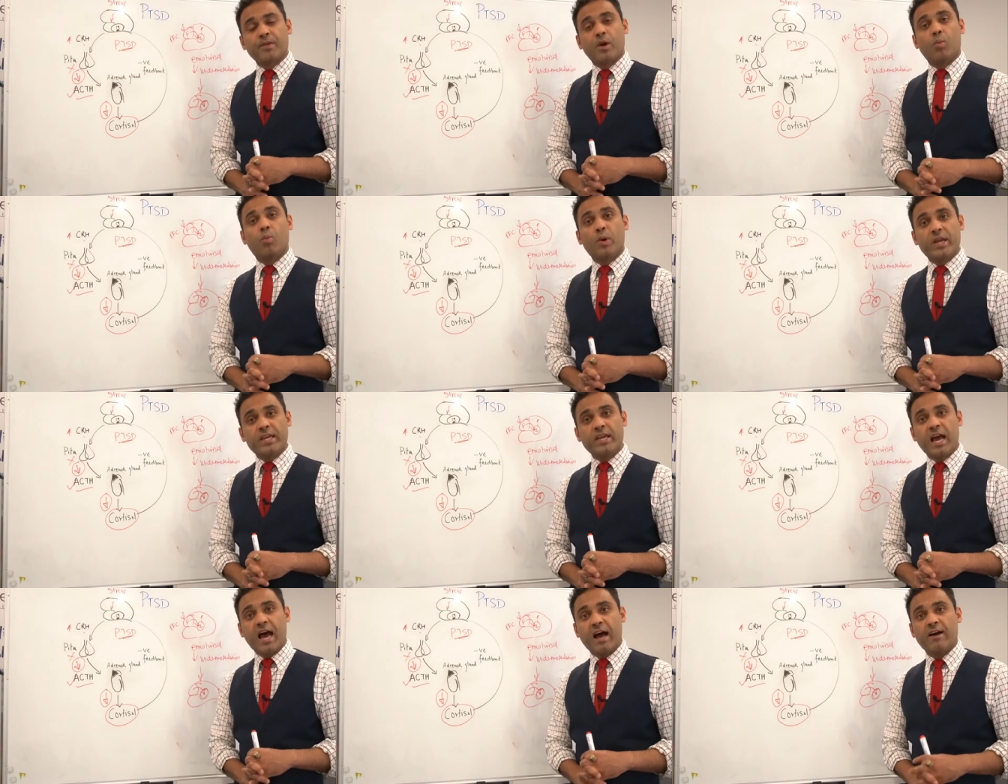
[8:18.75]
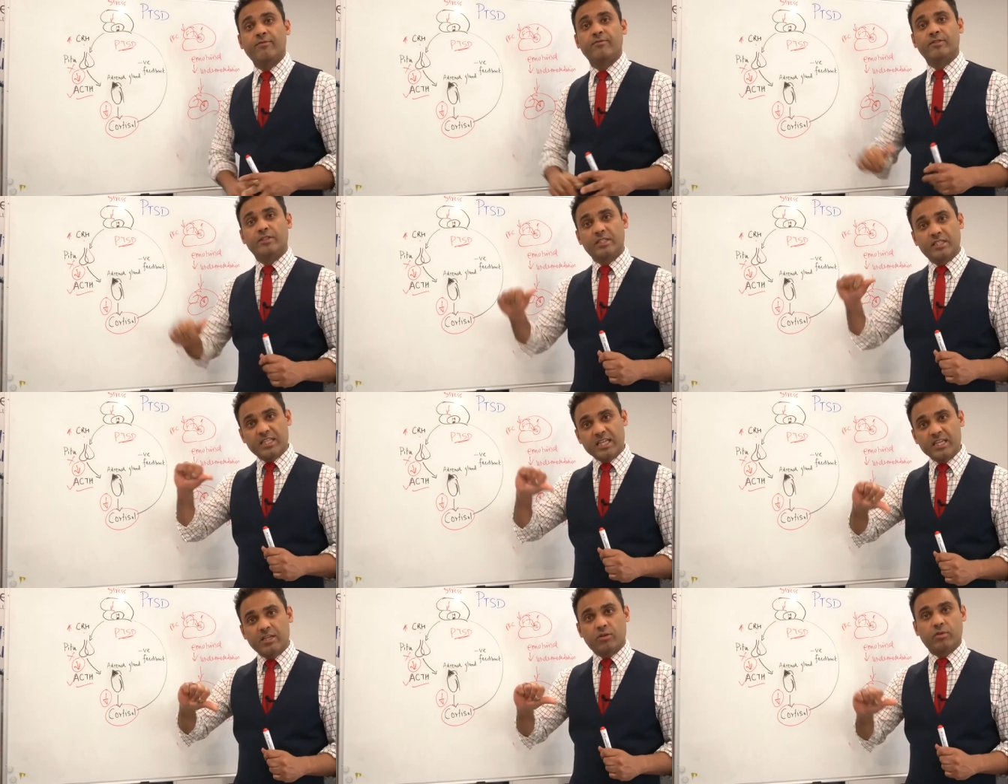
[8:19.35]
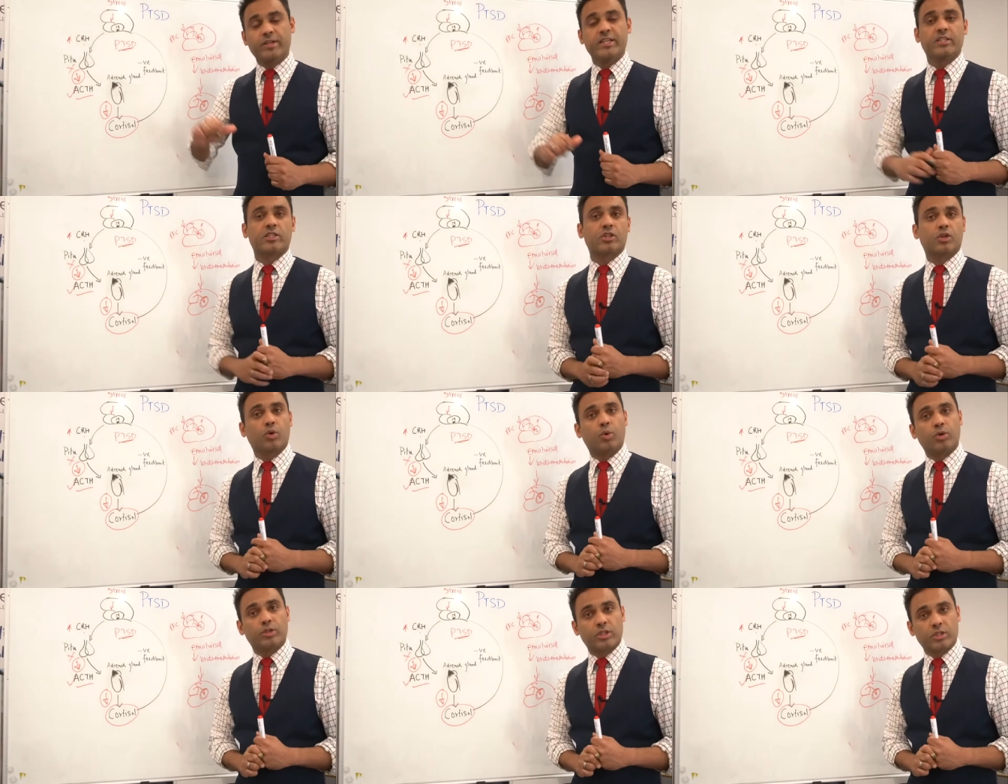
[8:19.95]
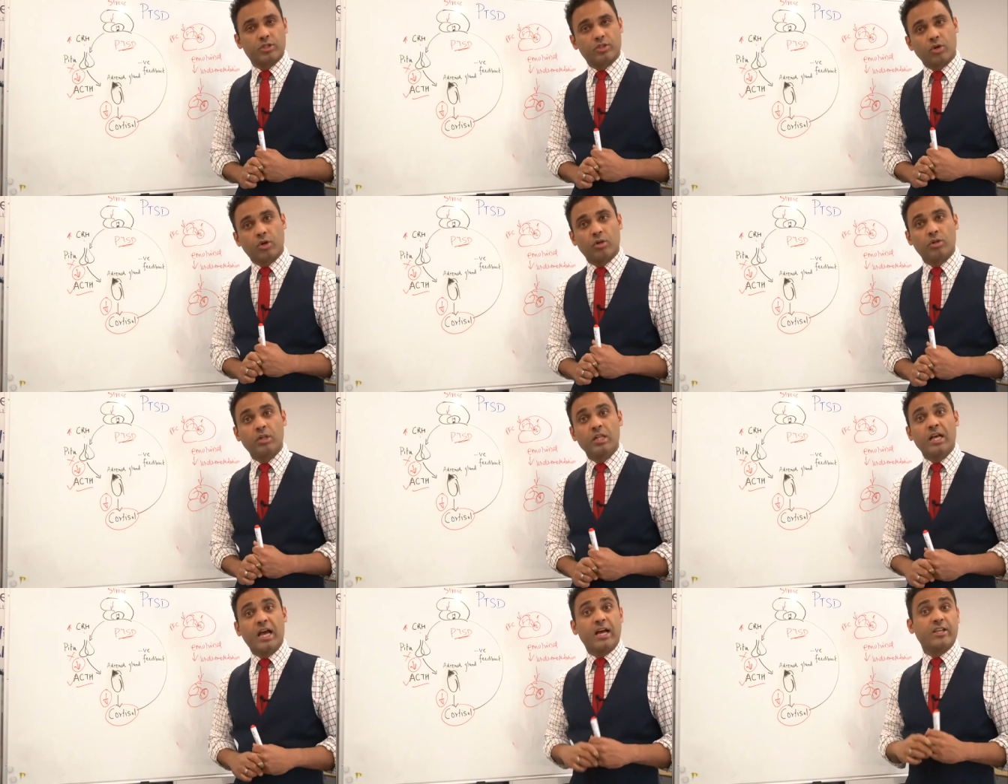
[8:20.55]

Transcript: we have decreased cortisol